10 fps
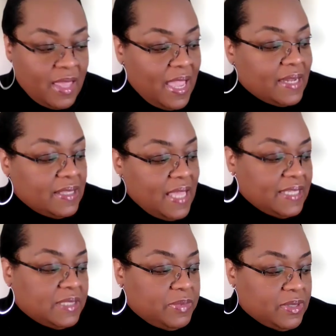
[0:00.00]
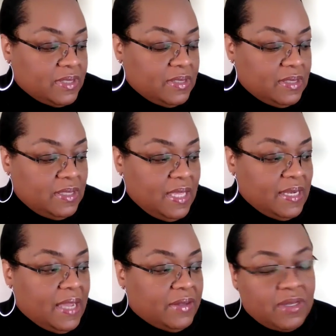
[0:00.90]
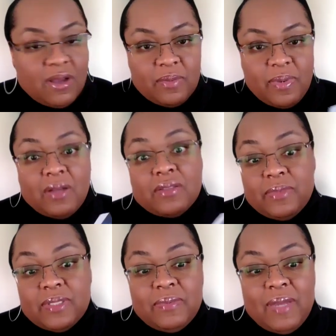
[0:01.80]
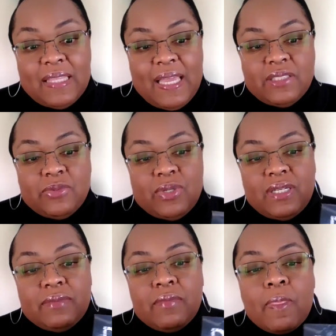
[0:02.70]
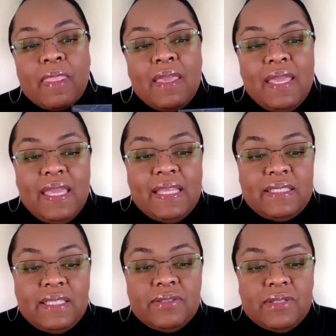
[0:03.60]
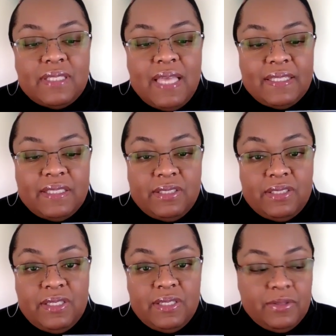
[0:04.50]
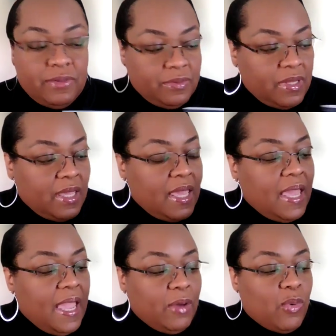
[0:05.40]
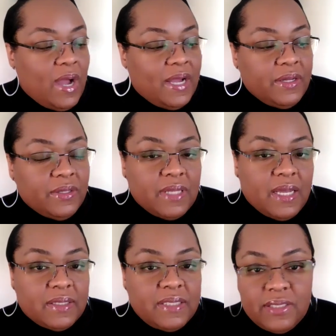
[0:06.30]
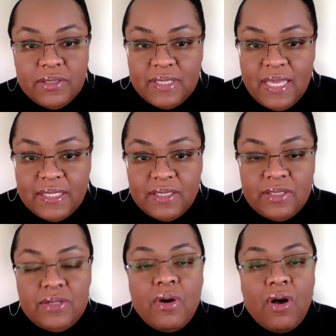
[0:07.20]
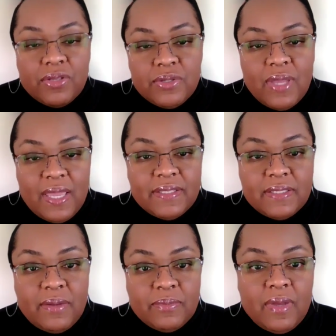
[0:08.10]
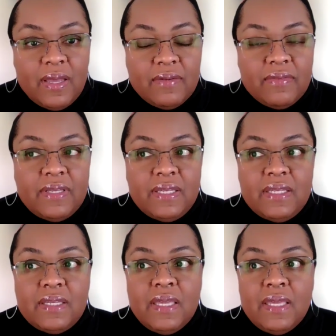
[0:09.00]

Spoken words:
And the last book that I'll talk about, was my last one, is Digital Assassins 2. And while Digital Assassins 2 also has some of the